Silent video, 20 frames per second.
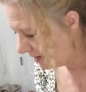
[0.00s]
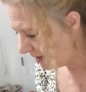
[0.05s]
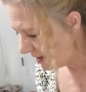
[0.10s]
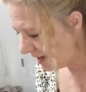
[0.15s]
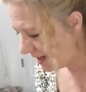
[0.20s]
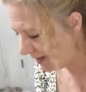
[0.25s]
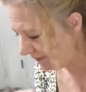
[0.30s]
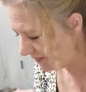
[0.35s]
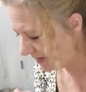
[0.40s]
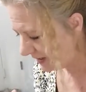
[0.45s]
I'll
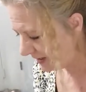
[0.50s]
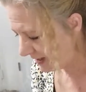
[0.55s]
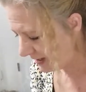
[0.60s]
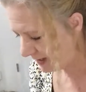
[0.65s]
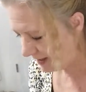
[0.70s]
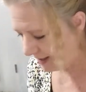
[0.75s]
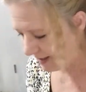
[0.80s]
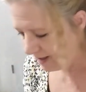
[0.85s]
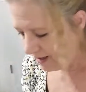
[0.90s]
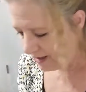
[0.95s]
have to get
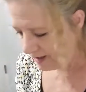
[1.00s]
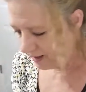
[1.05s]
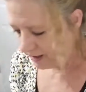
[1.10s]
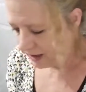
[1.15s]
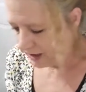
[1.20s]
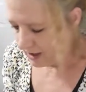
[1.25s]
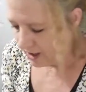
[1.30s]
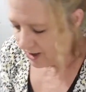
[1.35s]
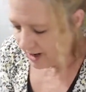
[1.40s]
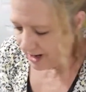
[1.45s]
it.
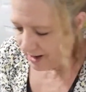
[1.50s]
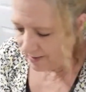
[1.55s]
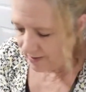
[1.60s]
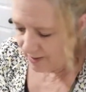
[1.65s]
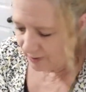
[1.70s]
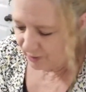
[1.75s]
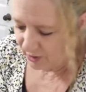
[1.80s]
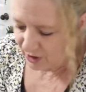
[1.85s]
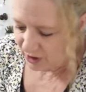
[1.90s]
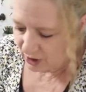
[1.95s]
You know how
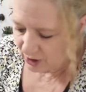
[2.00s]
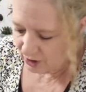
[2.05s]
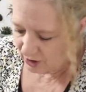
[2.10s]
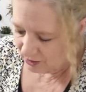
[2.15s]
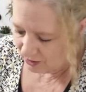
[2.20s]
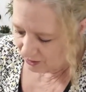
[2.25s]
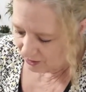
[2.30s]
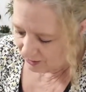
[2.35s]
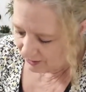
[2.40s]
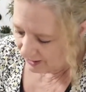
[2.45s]
the
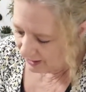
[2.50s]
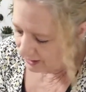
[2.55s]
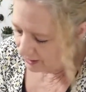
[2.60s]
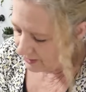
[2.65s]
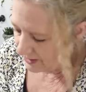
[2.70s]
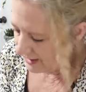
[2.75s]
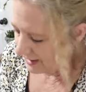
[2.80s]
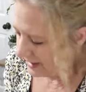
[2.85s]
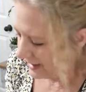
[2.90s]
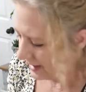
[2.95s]
petunias are a little
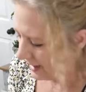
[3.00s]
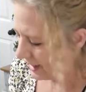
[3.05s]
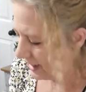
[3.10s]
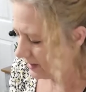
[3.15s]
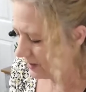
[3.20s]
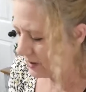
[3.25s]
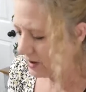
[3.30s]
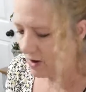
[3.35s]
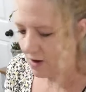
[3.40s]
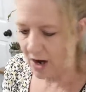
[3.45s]

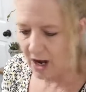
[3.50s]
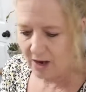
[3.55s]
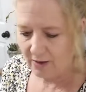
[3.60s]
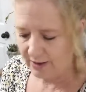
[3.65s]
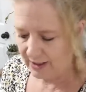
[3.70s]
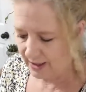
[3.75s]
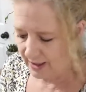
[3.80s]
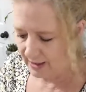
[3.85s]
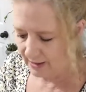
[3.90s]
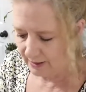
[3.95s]
sticky, so I'll
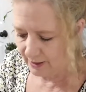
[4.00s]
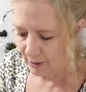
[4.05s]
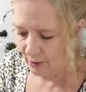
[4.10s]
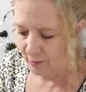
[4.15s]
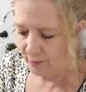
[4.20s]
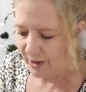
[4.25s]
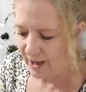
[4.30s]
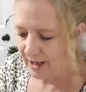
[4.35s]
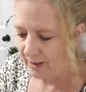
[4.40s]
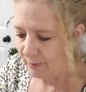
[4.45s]
get a little
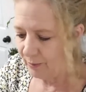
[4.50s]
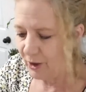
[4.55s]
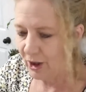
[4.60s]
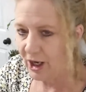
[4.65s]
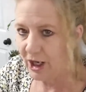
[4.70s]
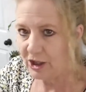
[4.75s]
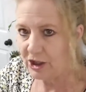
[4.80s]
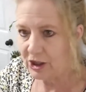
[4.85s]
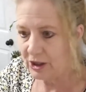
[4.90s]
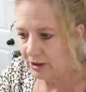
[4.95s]

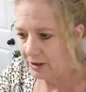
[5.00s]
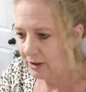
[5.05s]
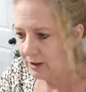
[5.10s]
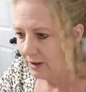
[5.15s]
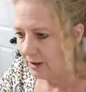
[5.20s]
paintbrush.